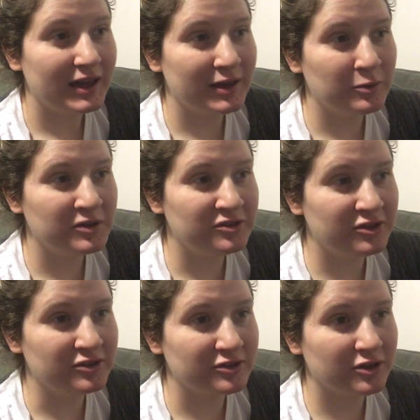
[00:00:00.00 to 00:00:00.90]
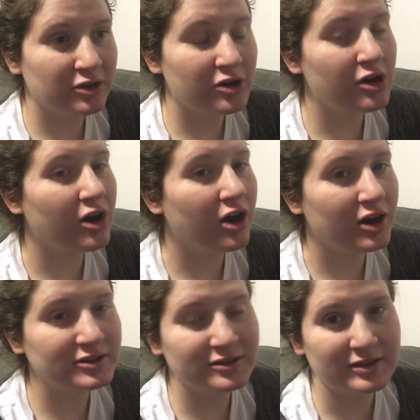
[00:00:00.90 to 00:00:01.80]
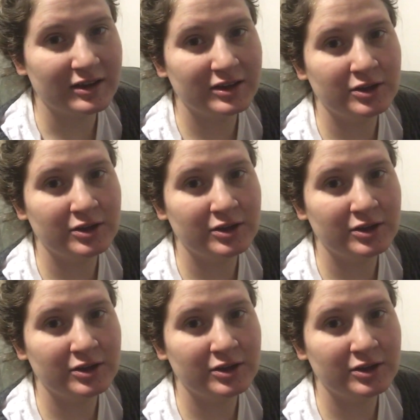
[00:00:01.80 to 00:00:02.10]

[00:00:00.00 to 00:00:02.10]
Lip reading: it was just constant.